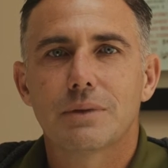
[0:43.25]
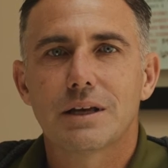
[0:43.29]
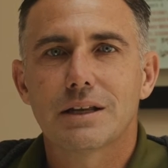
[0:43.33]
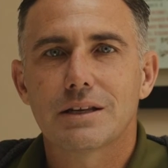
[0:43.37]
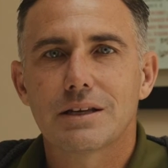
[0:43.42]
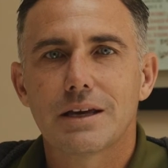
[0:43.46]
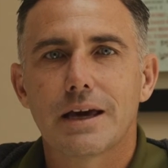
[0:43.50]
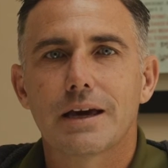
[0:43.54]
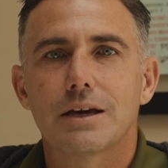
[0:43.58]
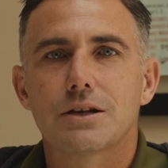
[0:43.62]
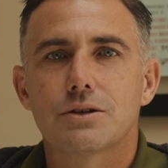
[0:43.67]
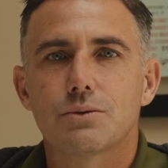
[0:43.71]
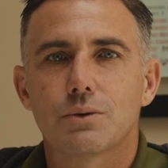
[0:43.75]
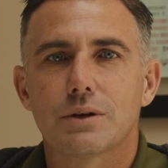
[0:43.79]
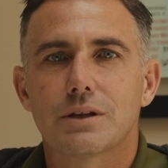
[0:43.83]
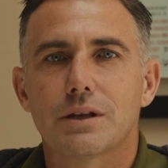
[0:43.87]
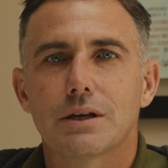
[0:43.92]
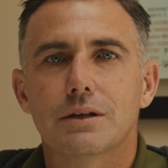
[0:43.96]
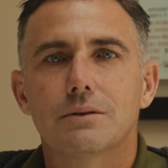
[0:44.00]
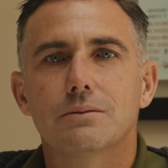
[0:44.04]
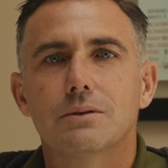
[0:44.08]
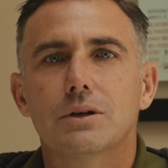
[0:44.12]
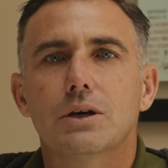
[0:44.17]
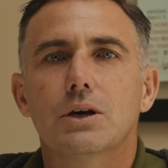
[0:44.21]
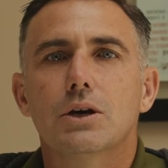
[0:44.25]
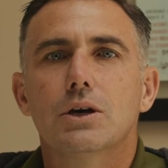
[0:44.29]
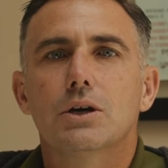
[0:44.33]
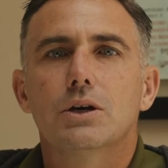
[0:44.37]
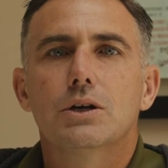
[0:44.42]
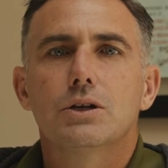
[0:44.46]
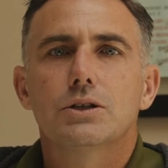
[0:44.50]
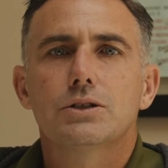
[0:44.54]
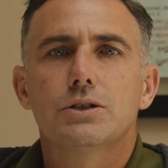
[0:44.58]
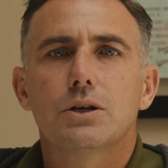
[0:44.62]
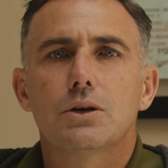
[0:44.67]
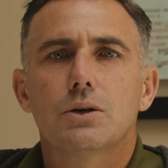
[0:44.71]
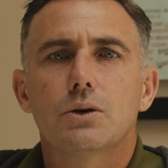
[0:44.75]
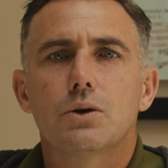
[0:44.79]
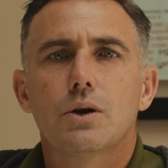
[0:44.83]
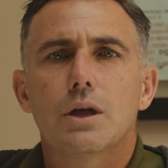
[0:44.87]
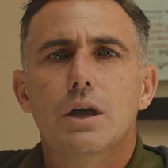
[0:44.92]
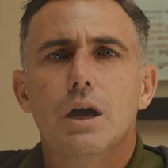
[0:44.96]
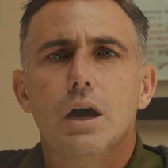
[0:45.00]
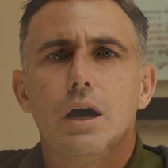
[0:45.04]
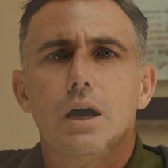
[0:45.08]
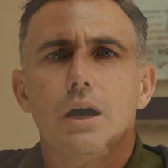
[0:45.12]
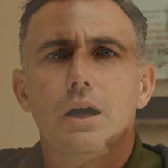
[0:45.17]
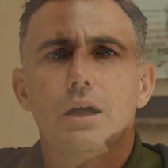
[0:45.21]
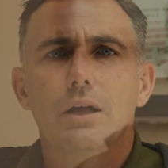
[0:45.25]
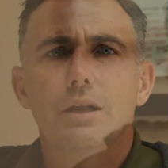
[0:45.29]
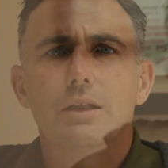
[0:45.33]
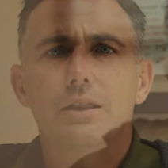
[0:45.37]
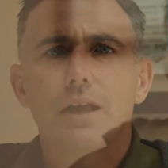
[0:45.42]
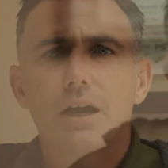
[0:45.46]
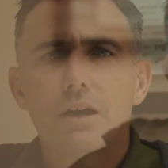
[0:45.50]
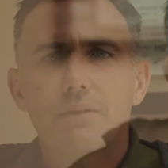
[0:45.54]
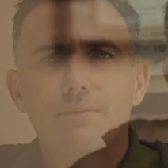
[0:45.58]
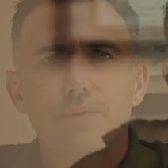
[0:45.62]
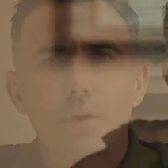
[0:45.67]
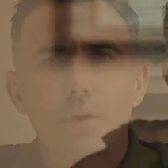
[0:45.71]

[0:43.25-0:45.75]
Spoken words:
engage with it. So a lot of